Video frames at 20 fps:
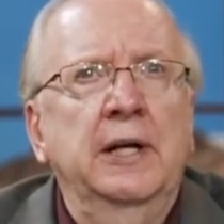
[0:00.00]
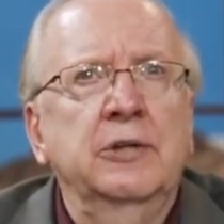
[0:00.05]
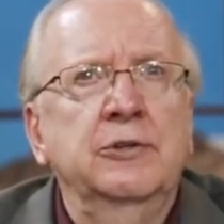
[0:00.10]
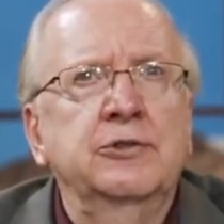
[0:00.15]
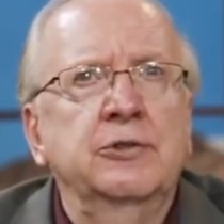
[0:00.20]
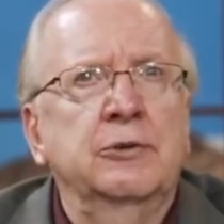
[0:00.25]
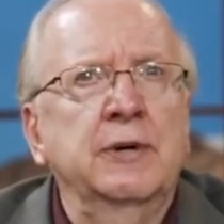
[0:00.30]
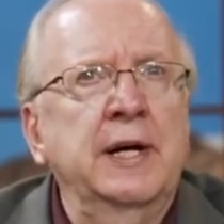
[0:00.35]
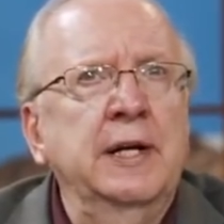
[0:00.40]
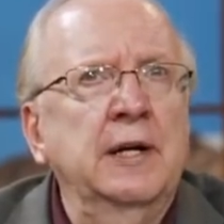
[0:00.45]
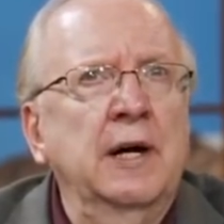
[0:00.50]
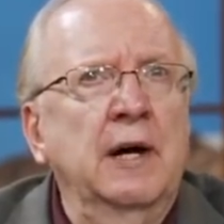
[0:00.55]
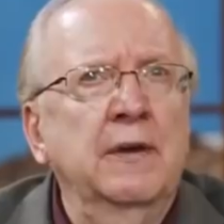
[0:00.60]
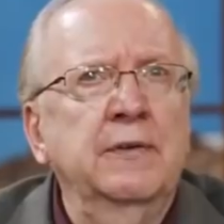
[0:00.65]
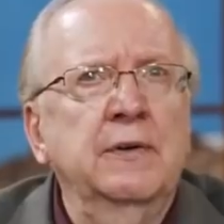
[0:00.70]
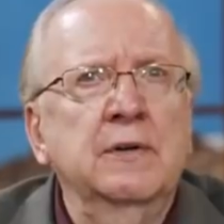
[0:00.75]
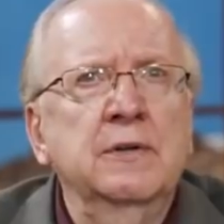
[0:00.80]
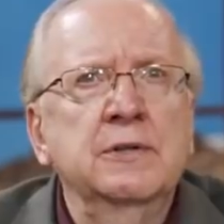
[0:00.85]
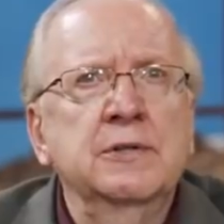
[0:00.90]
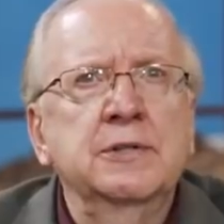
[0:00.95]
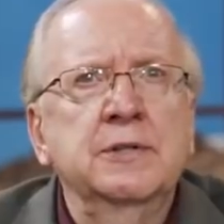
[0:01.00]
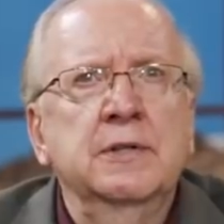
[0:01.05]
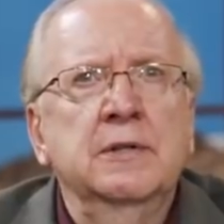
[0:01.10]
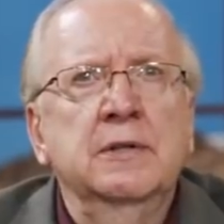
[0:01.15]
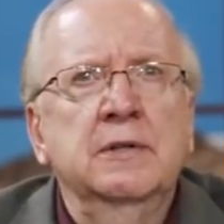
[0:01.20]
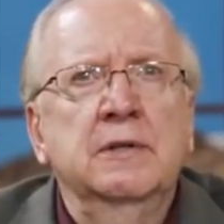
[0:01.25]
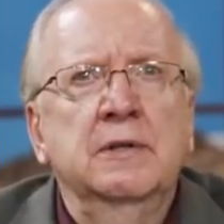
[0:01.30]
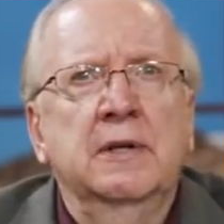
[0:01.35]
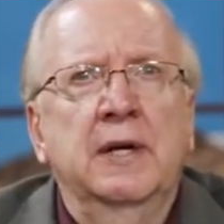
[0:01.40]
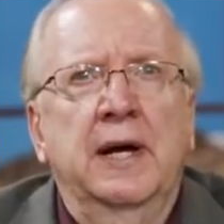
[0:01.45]
and treat others
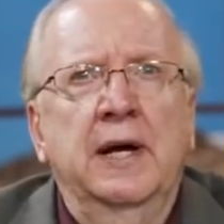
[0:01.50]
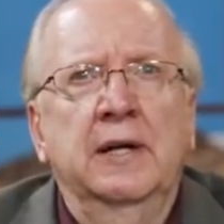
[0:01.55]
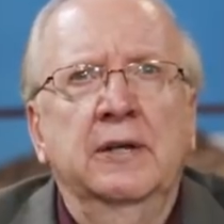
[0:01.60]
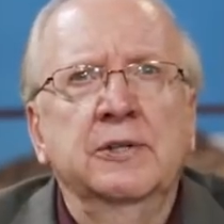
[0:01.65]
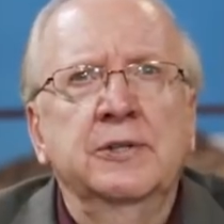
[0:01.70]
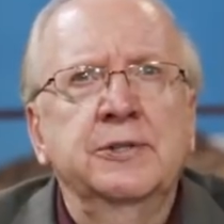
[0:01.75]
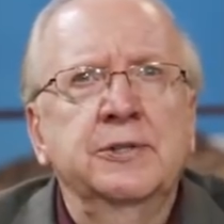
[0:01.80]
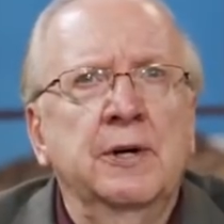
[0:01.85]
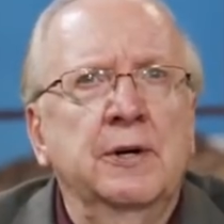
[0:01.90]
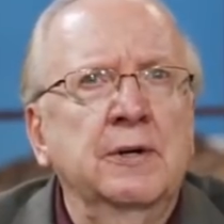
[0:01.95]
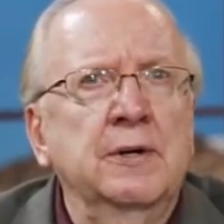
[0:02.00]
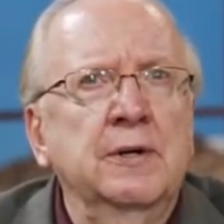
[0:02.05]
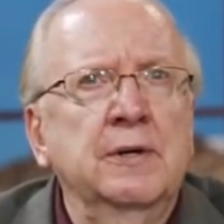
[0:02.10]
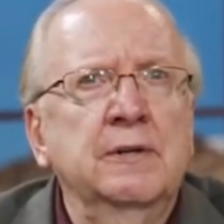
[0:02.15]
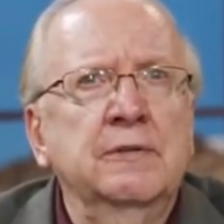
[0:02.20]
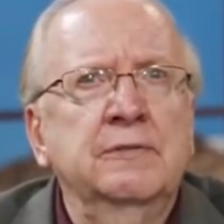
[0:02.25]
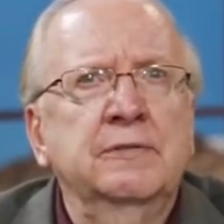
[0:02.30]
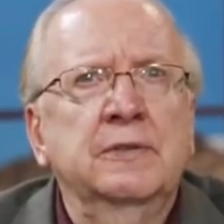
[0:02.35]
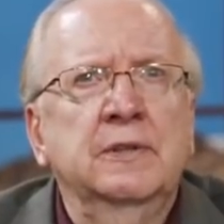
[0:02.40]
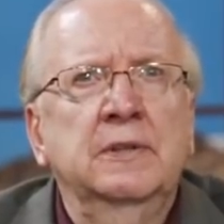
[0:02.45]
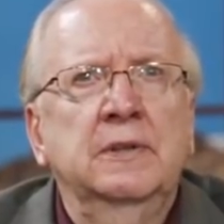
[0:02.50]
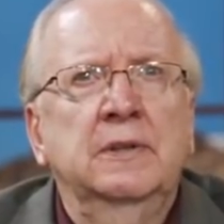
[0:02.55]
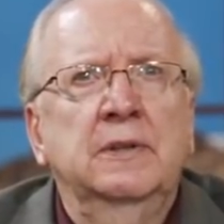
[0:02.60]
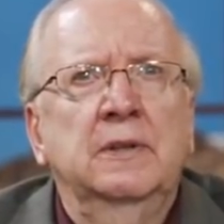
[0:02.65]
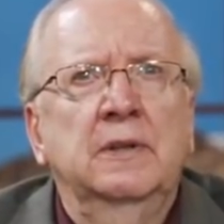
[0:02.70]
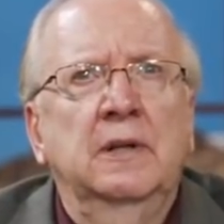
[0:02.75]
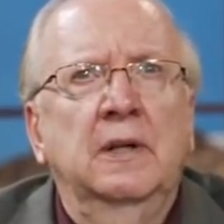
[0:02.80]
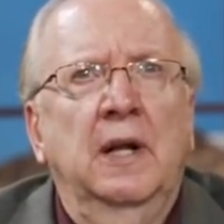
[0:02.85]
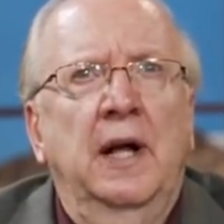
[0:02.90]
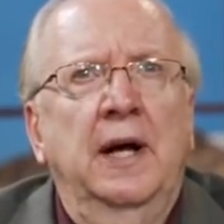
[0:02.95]
and serve
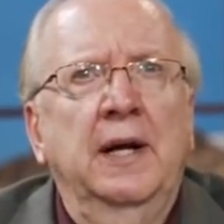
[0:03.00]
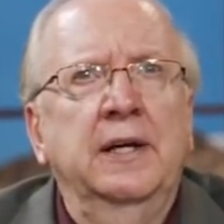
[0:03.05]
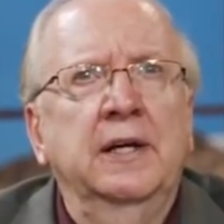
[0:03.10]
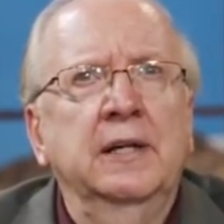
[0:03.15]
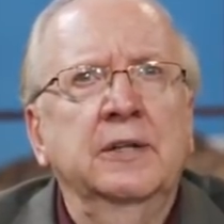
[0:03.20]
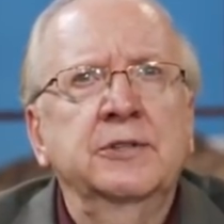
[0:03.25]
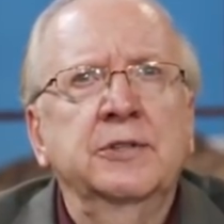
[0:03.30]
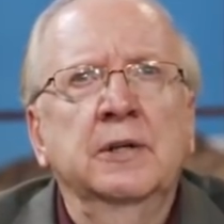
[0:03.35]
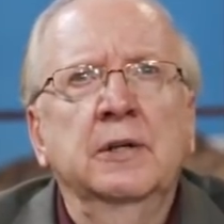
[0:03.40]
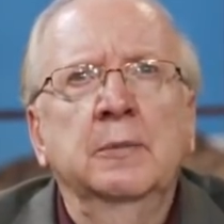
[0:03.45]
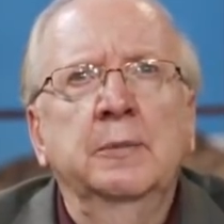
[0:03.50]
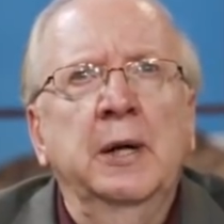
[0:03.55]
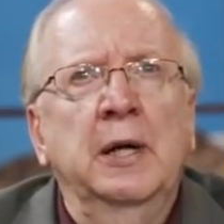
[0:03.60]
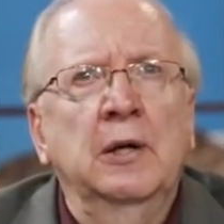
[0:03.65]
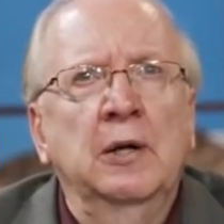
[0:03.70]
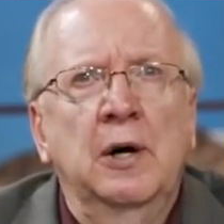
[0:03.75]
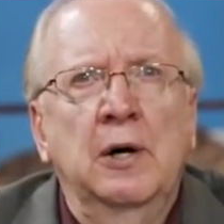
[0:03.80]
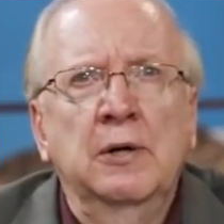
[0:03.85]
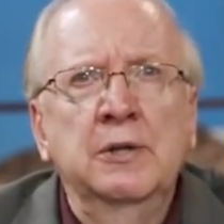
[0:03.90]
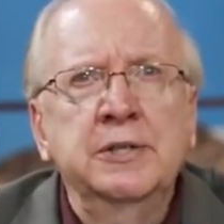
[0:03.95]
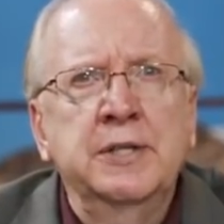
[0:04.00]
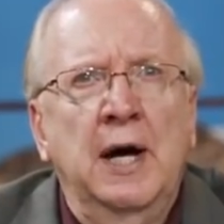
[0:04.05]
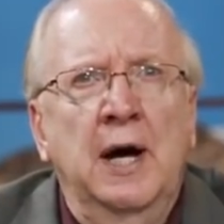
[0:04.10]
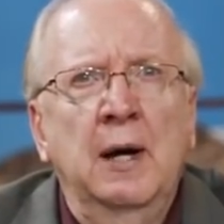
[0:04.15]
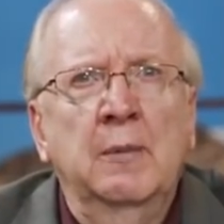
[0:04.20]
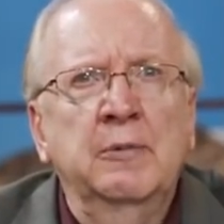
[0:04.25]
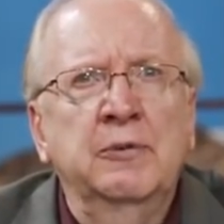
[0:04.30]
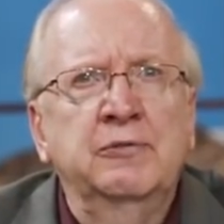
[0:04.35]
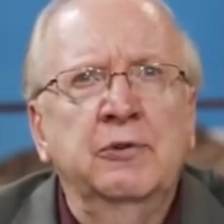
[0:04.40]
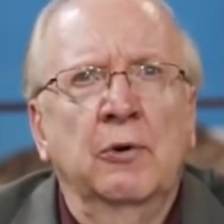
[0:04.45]
like it's going to be a long
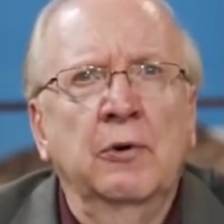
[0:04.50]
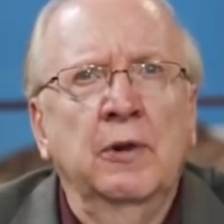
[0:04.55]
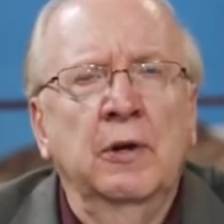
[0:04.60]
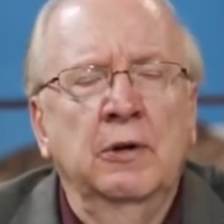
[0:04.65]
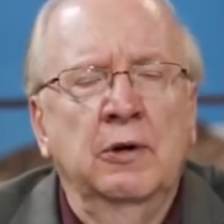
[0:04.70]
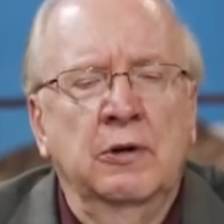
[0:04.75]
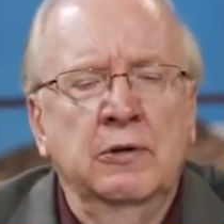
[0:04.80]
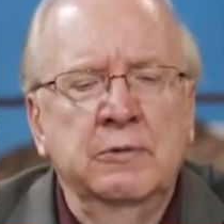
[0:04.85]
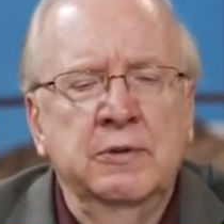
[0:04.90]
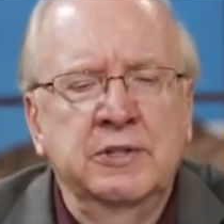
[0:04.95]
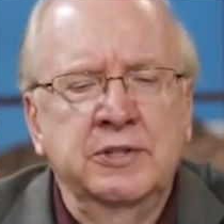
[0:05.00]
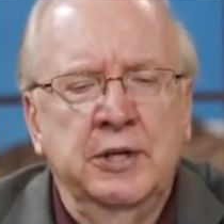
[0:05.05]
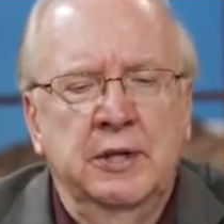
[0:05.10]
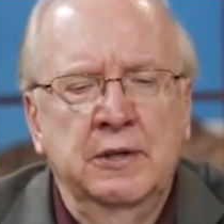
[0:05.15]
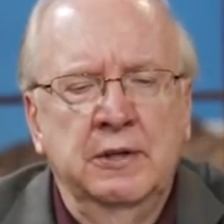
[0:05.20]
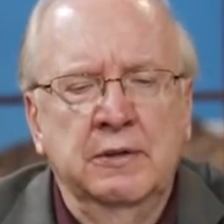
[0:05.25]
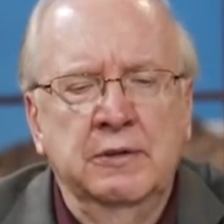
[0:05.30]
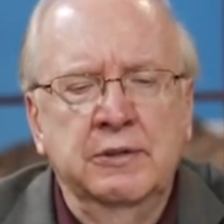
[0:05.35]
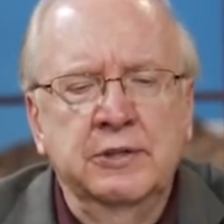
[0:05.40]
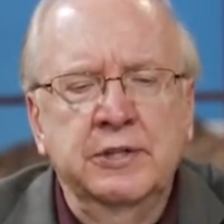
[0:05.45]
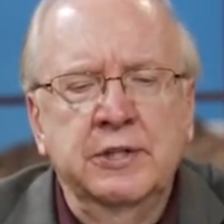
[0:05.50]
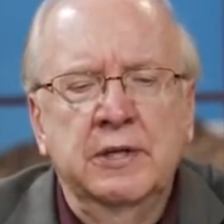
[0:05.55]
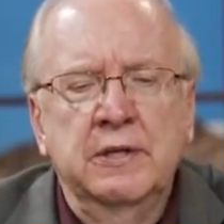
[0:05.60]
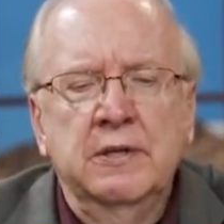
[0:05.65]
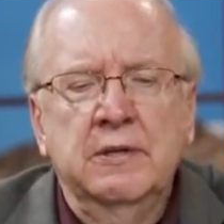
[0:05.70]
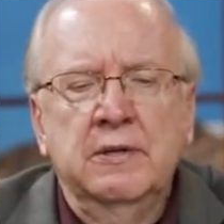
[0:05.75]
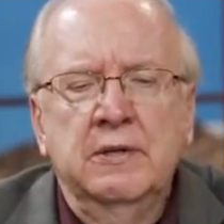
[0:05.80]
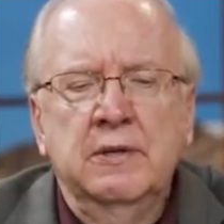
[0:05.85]
time before the Lord returns.